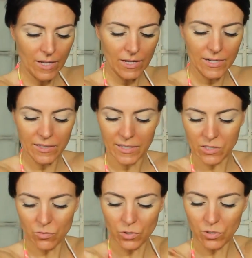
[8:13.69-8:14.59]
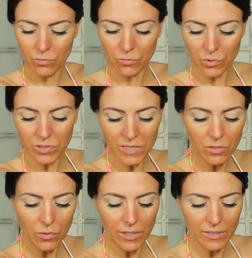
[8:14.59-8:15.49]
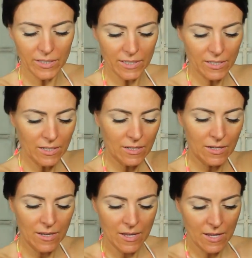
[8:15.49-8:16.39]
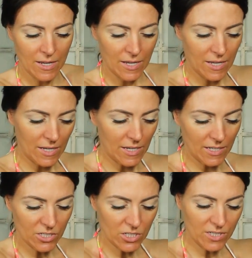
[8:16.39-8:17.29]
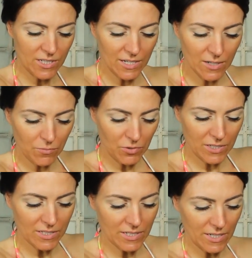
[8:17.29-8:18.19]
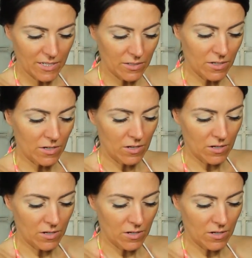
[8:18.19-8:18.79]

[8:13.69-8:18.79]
And I like to work really quickly and just get it blended in